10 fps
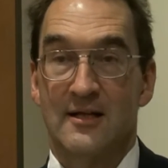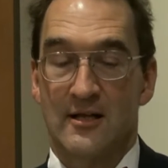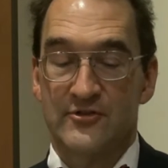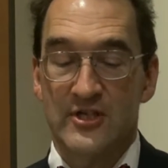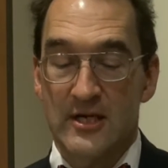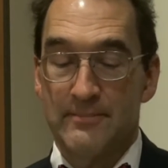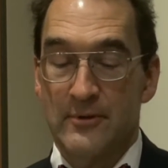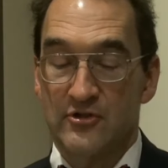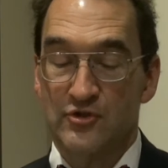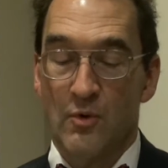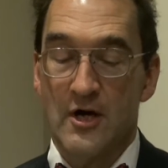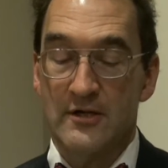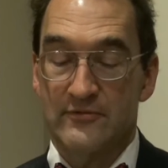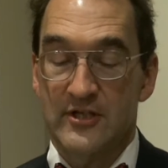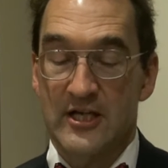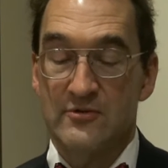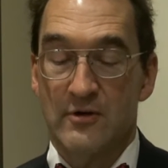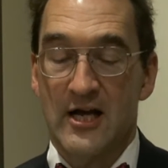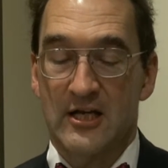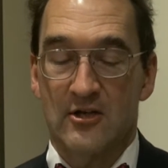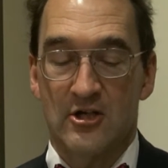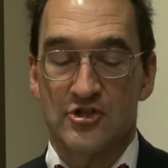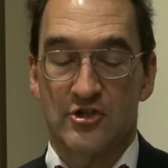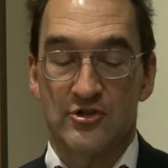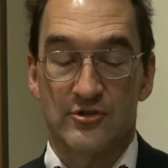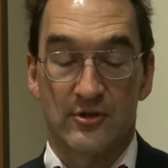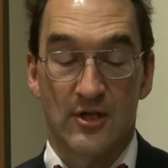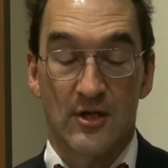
I'll send up a squad of 10 rocket launchers.